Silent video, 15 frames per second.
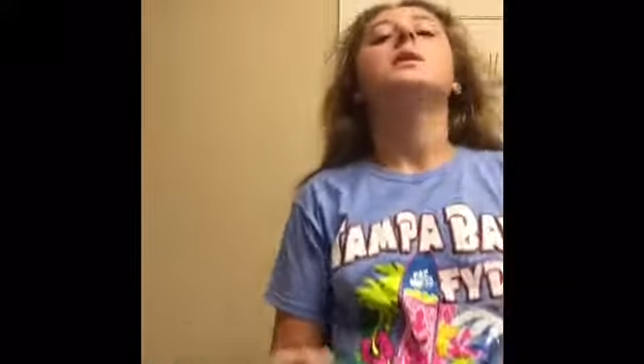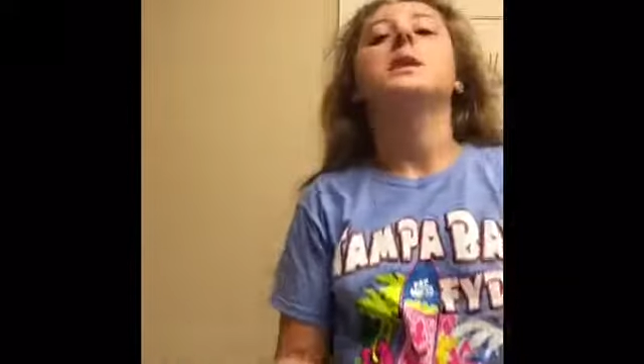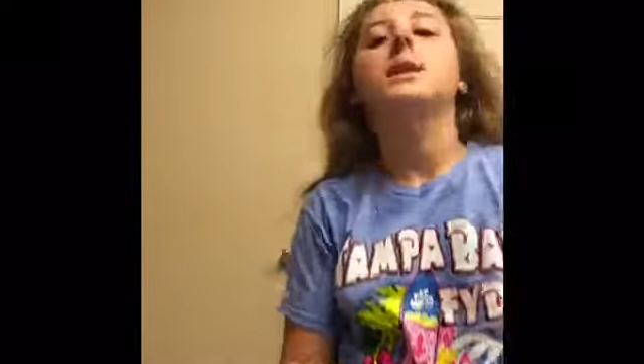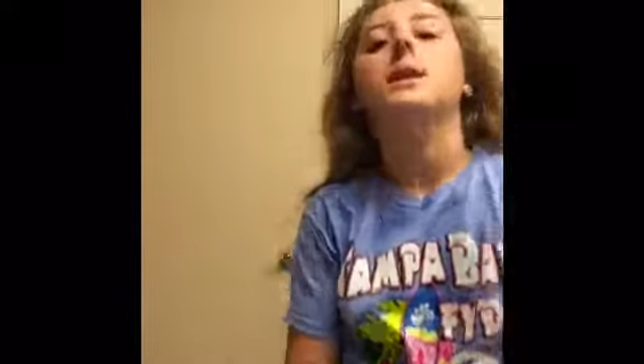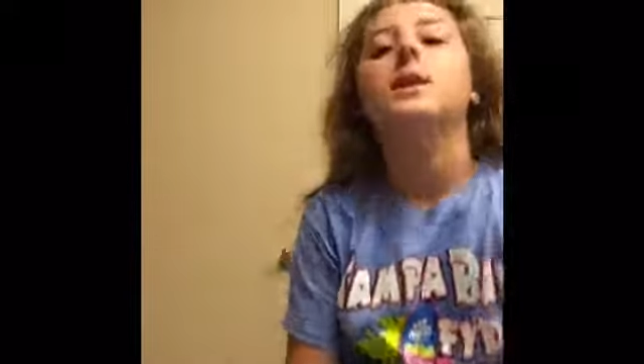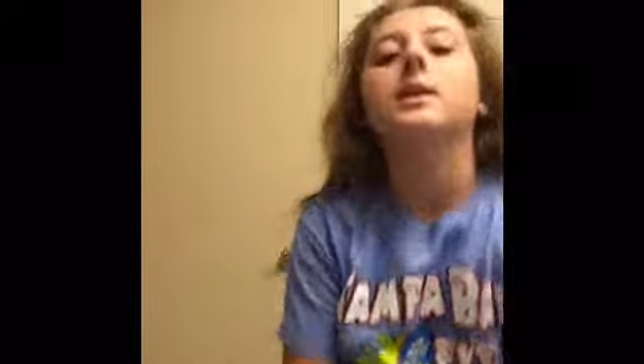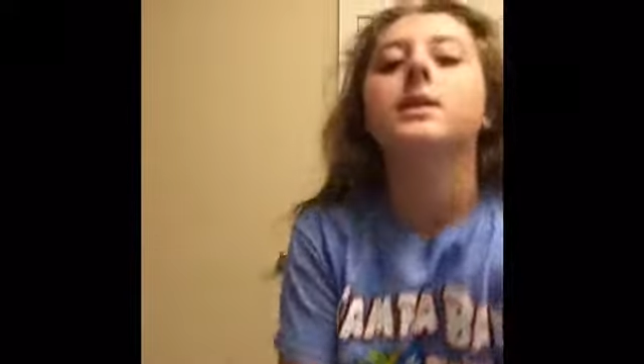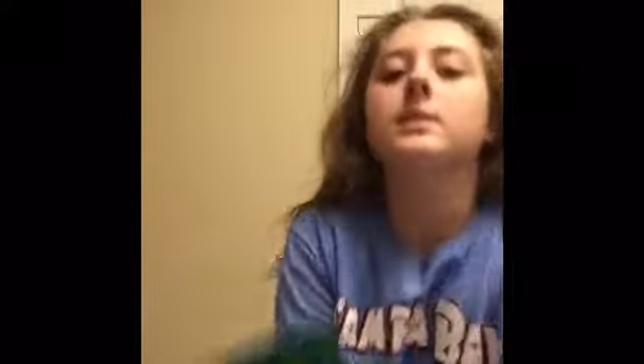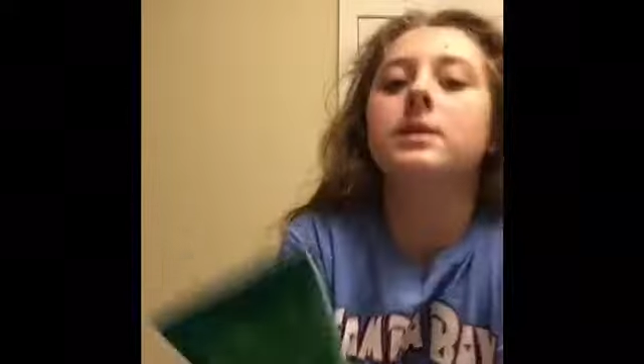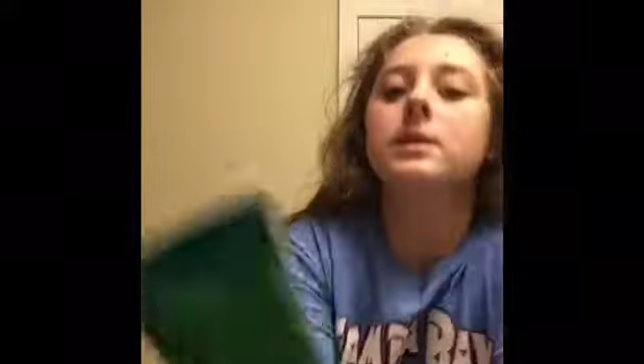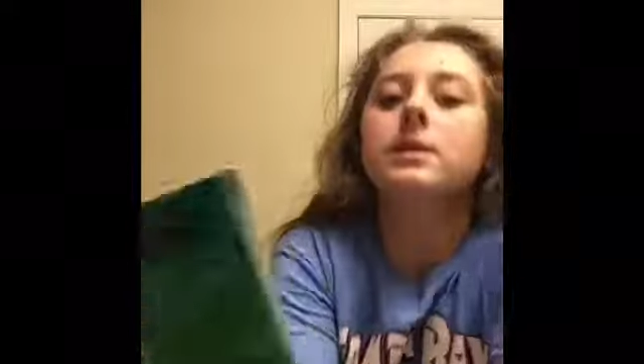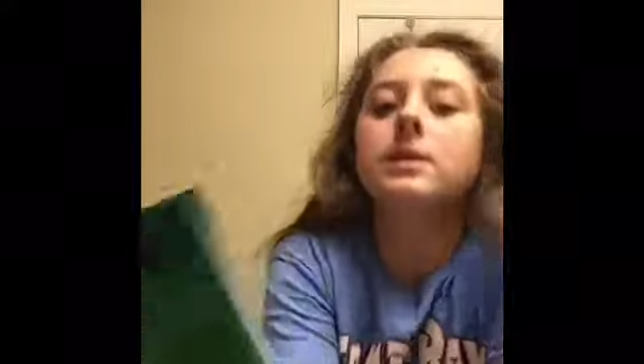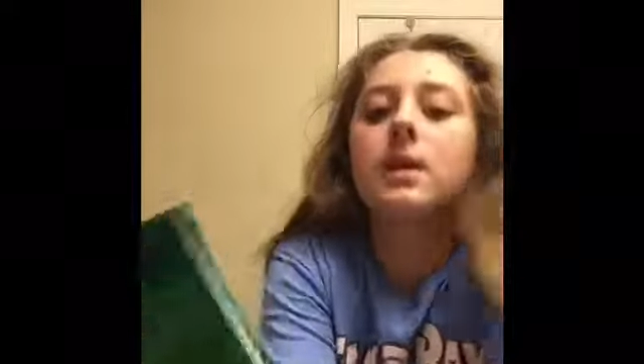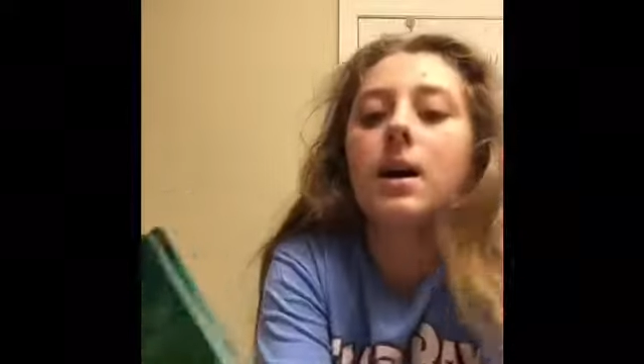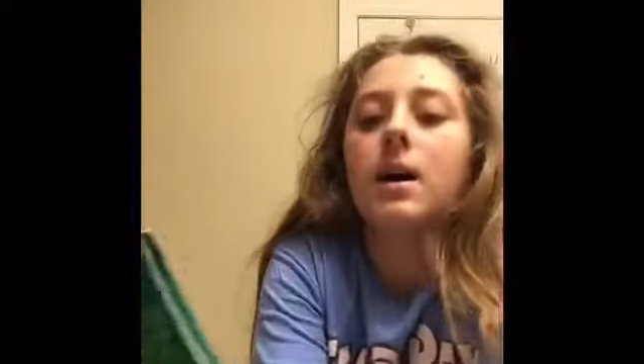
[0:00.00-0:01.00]

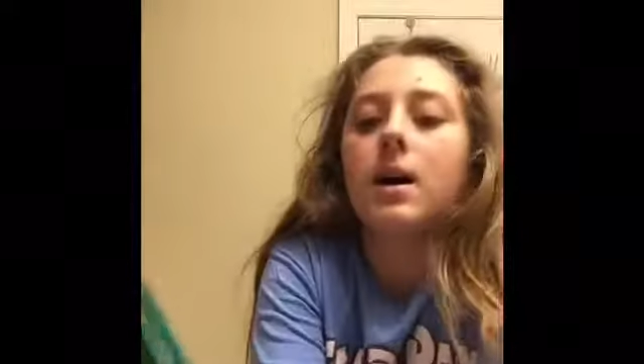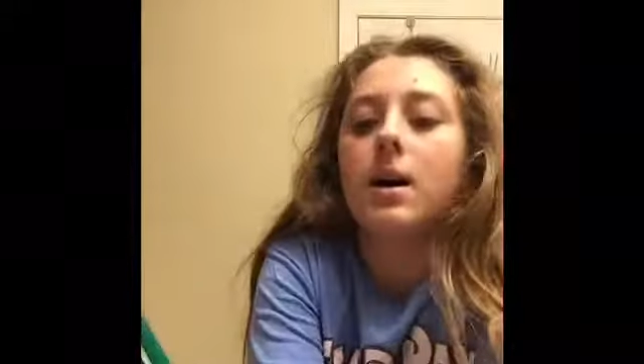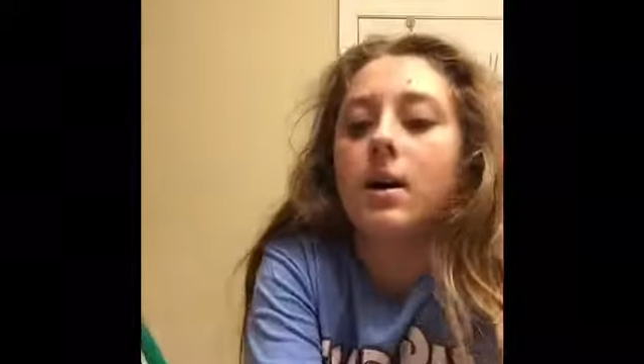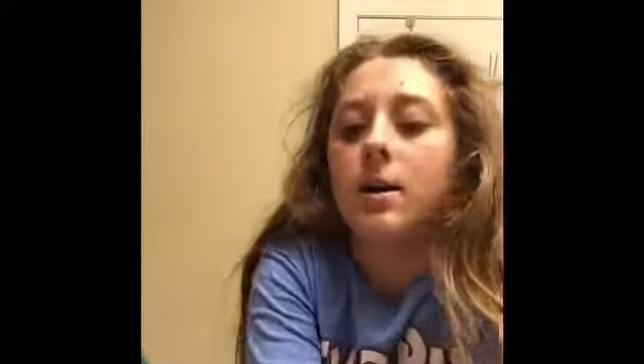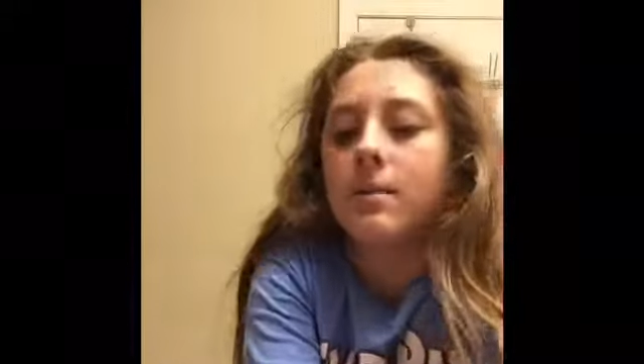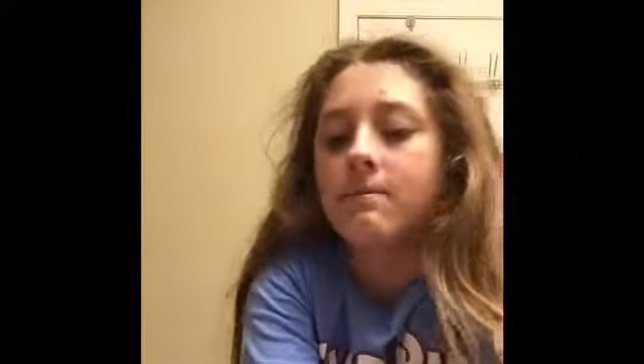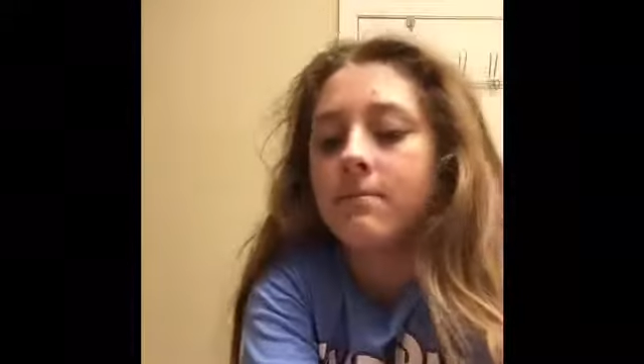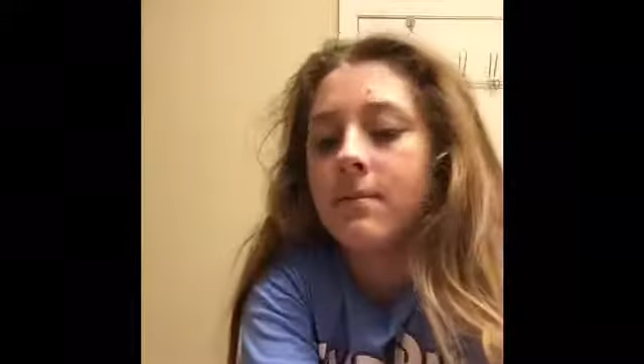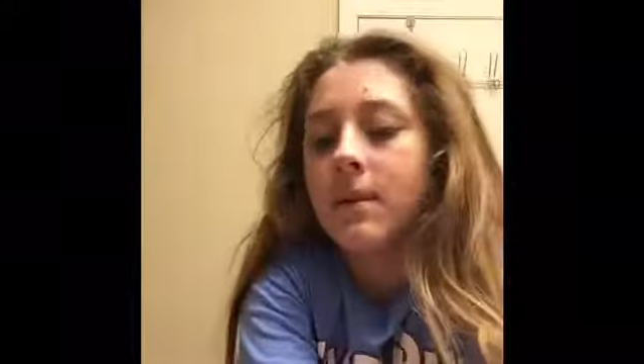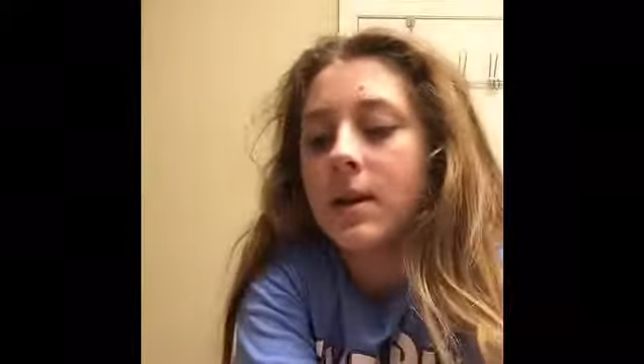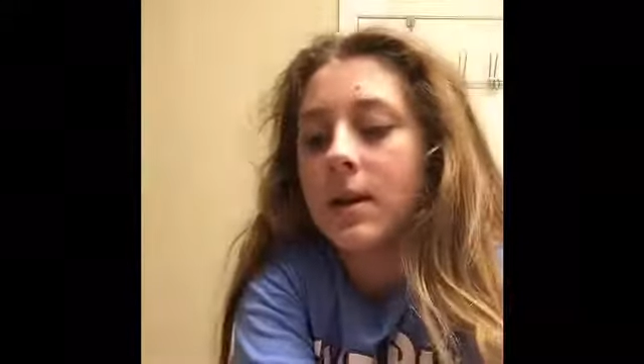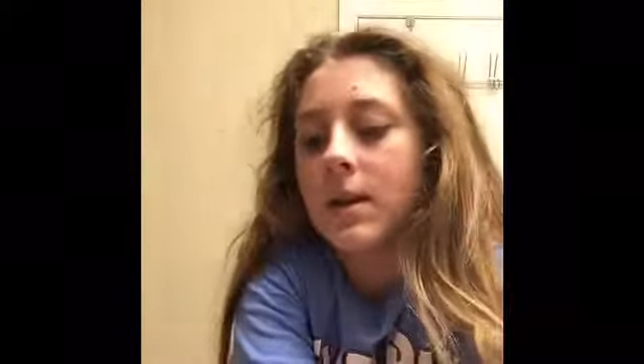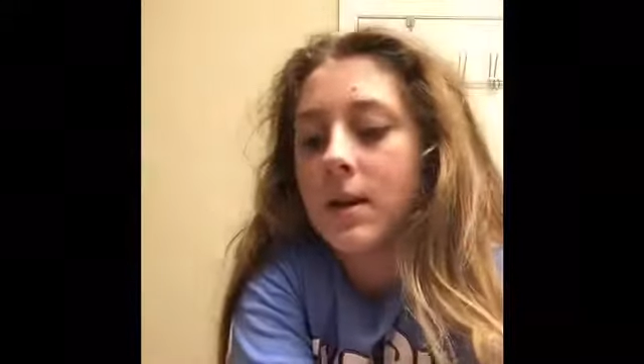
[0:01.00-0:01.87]
and